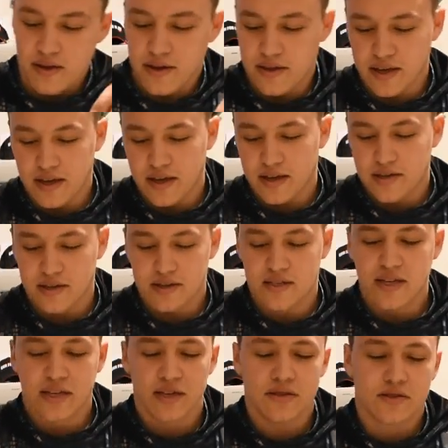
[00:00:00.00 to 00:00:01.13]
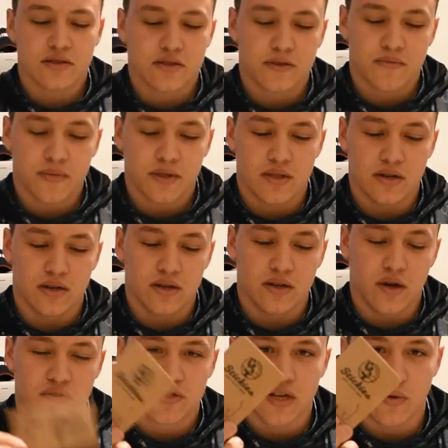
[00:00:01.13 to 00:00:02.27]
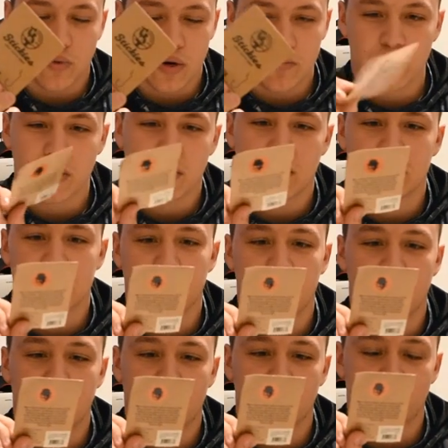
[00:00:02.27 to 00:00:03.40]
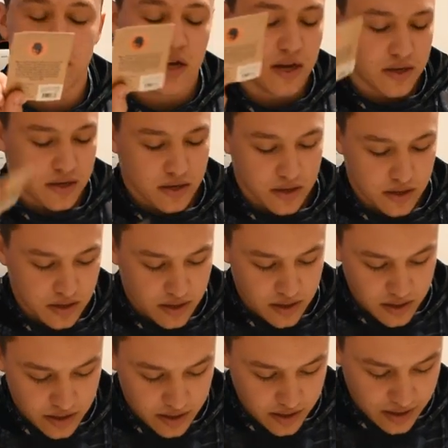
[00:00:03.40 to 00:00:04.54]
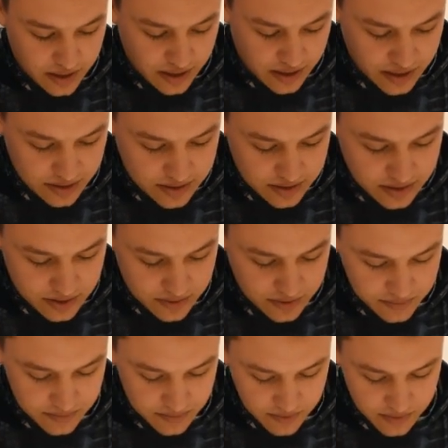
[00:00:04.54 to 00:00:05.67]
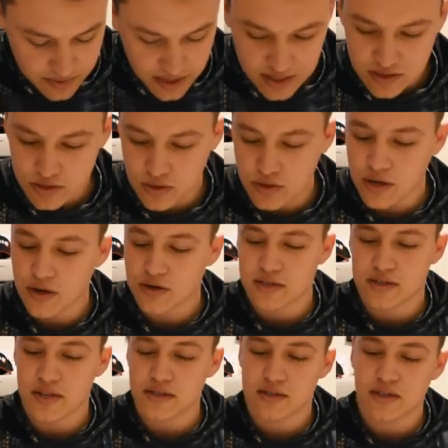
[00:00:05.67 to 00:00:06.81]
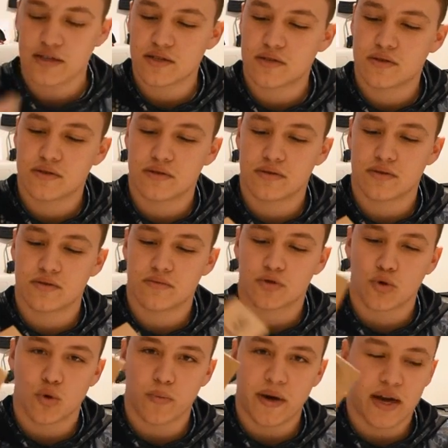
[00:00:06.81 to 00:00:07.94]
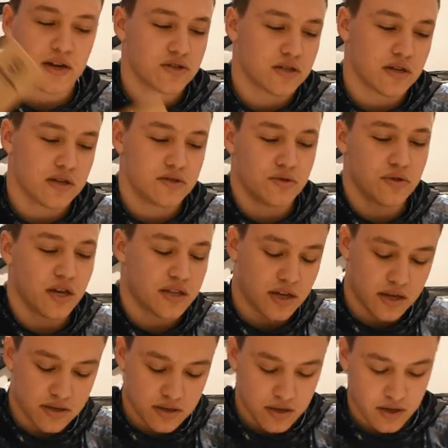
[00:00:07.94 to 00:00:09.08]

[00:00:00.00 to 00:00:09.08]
And then the stickies, the offset worm hook, it's a 3/0. And that's $2.10. Cool packaging. I do like that.